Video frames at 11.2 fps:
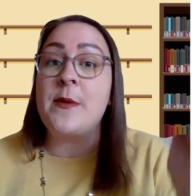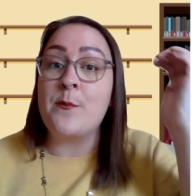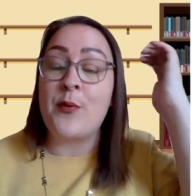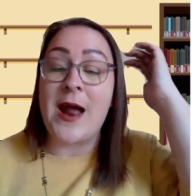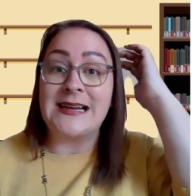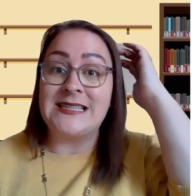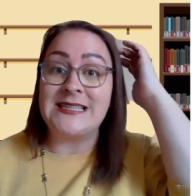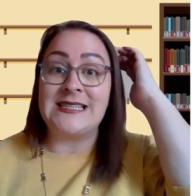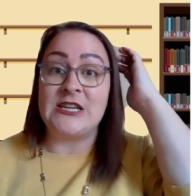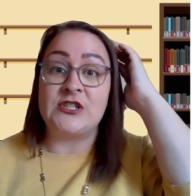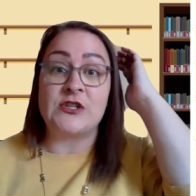
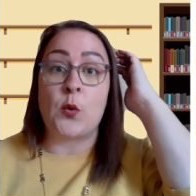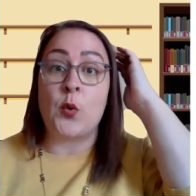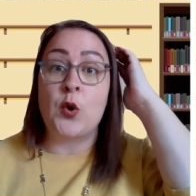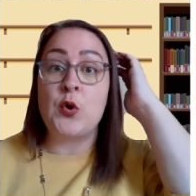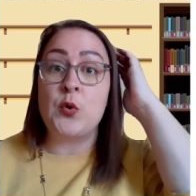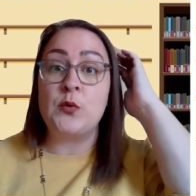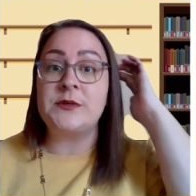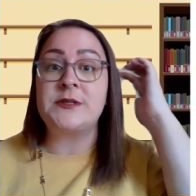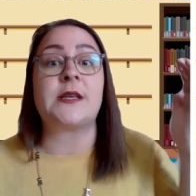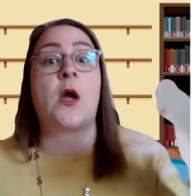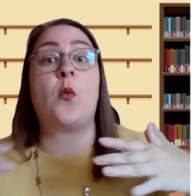practicing. So whose,
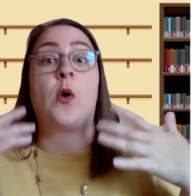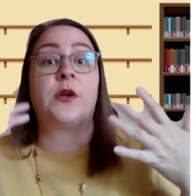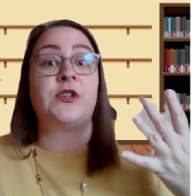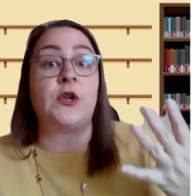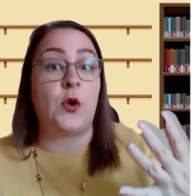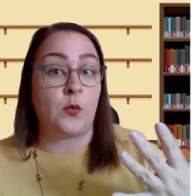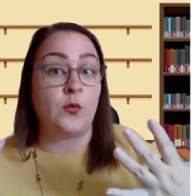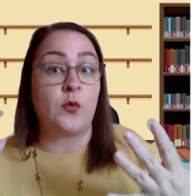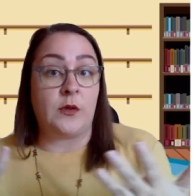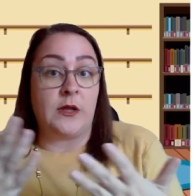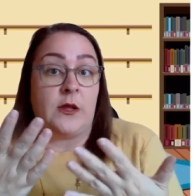I want to know
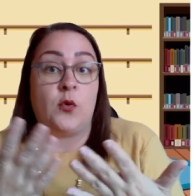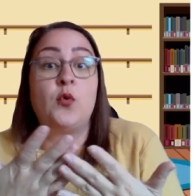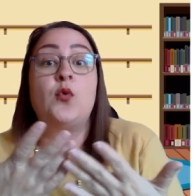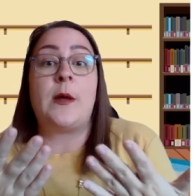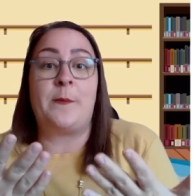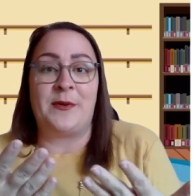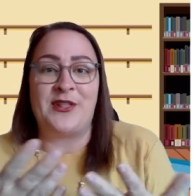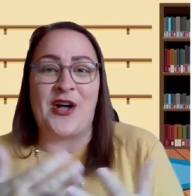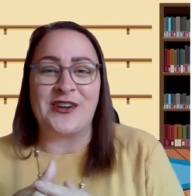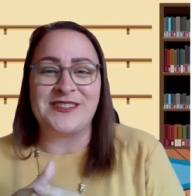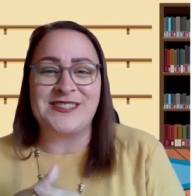who it
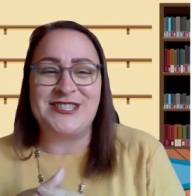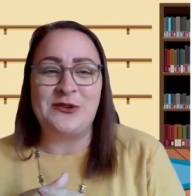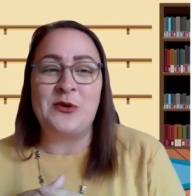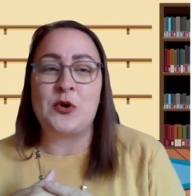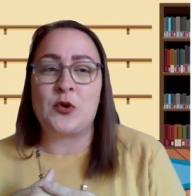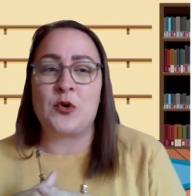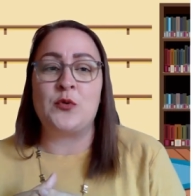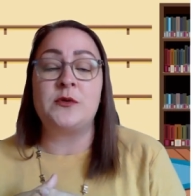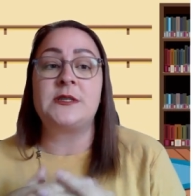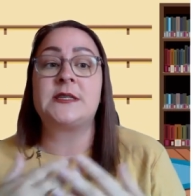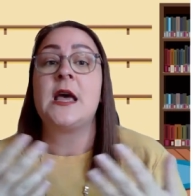belongs to,
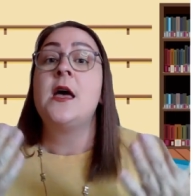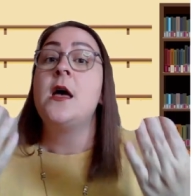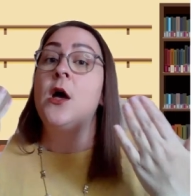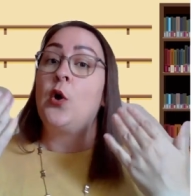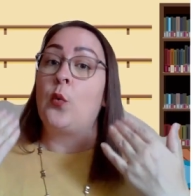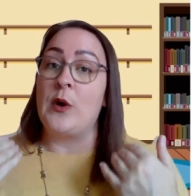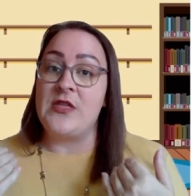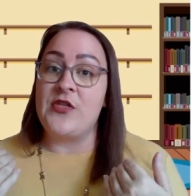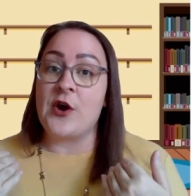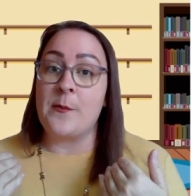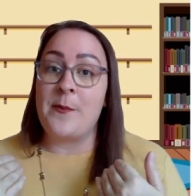whose, with
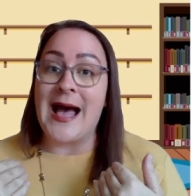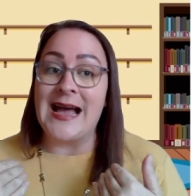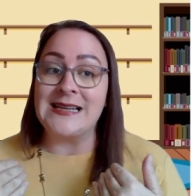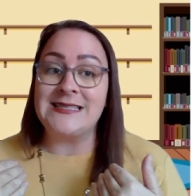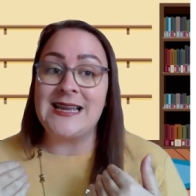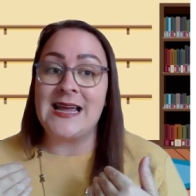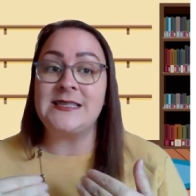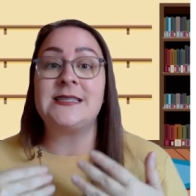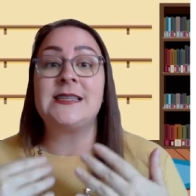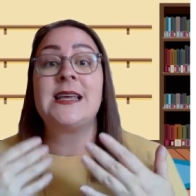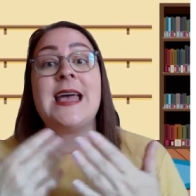our past
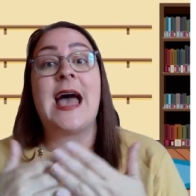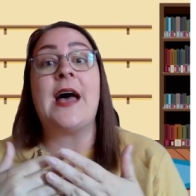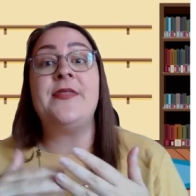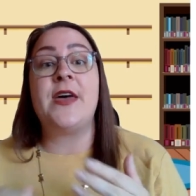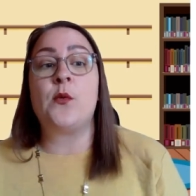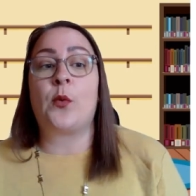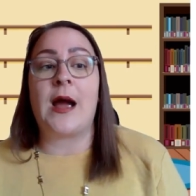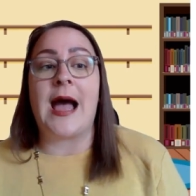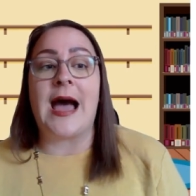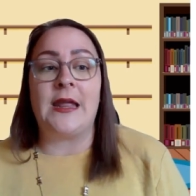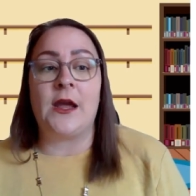tense, and then we're
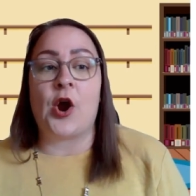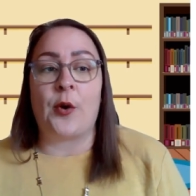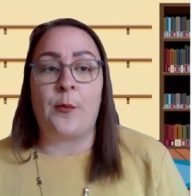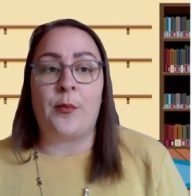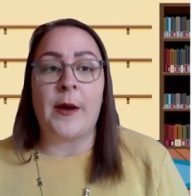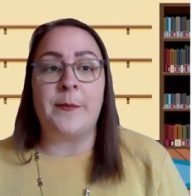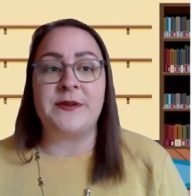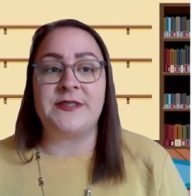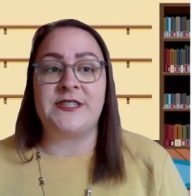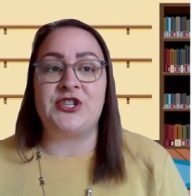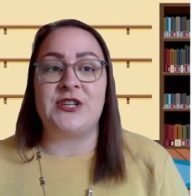adding our
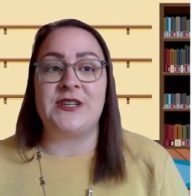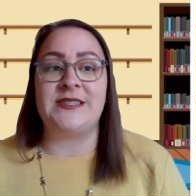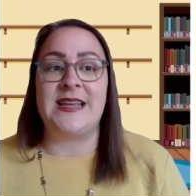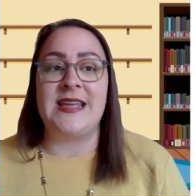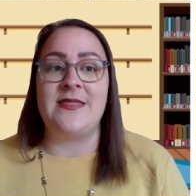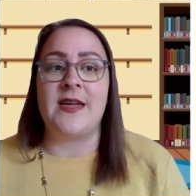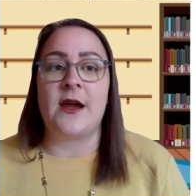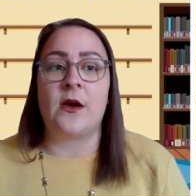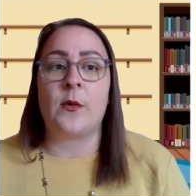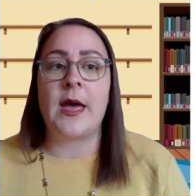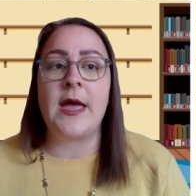prepositions in there,
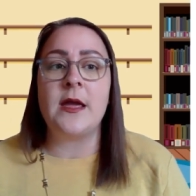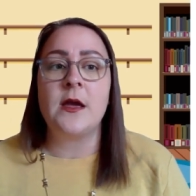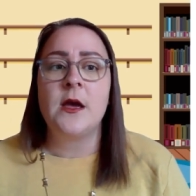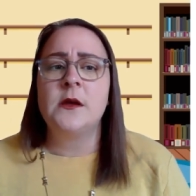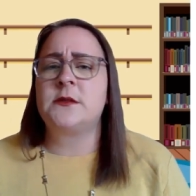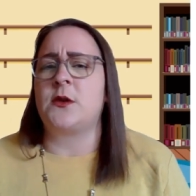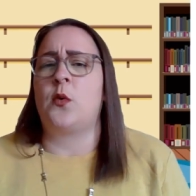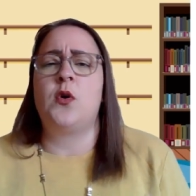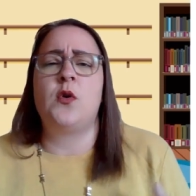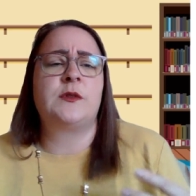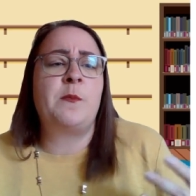okay? So
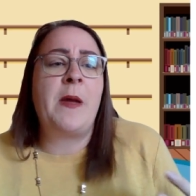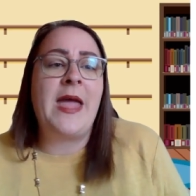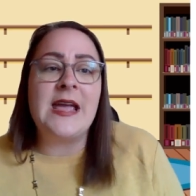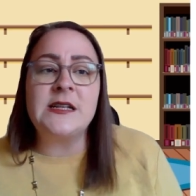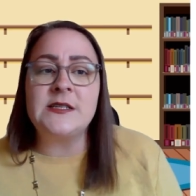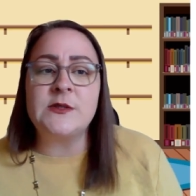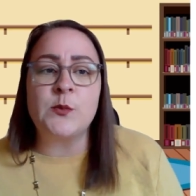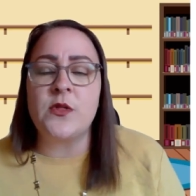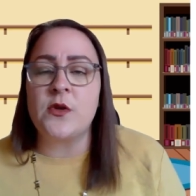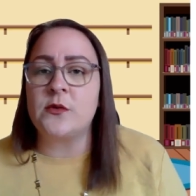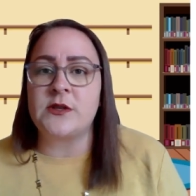whose pants were
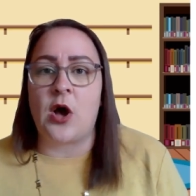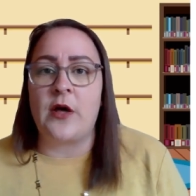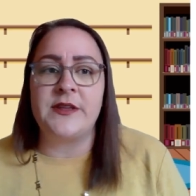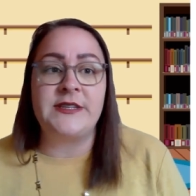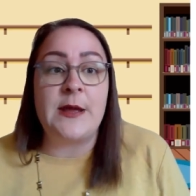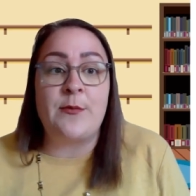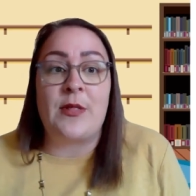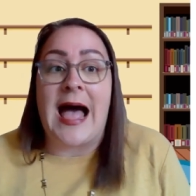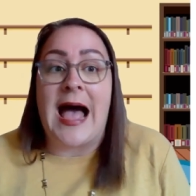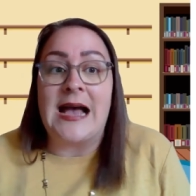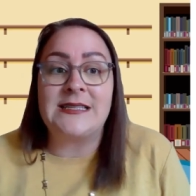those on the table?
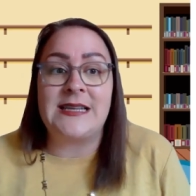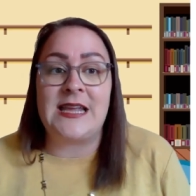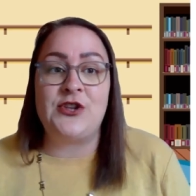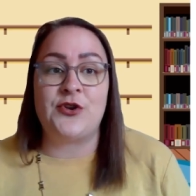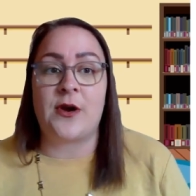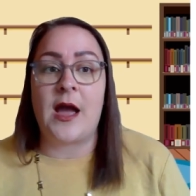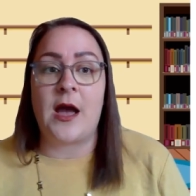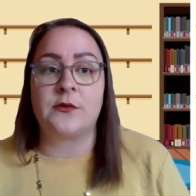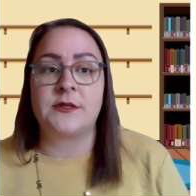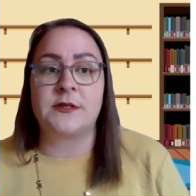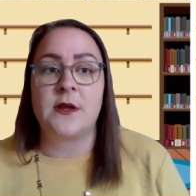Ask in your
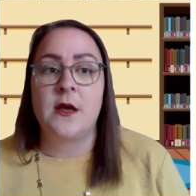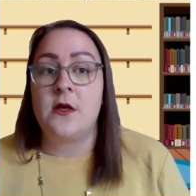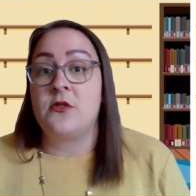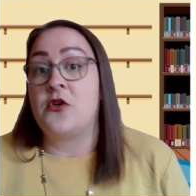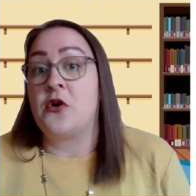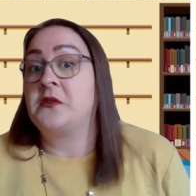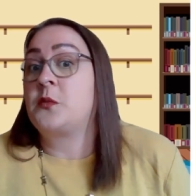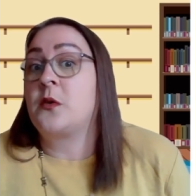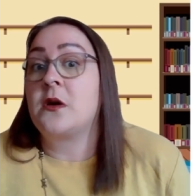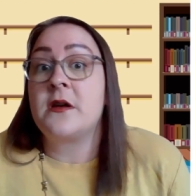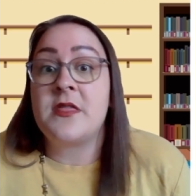house. Those
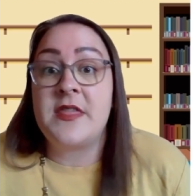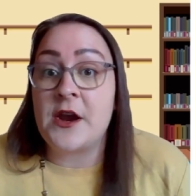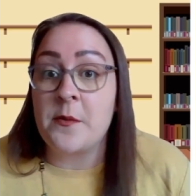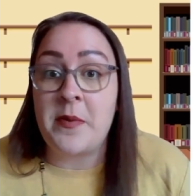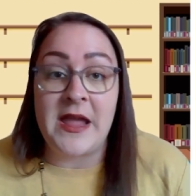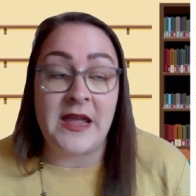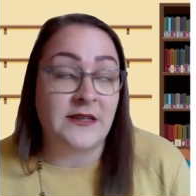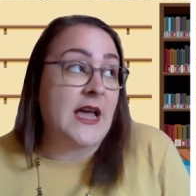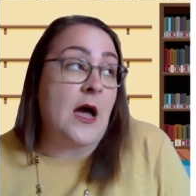were their pants.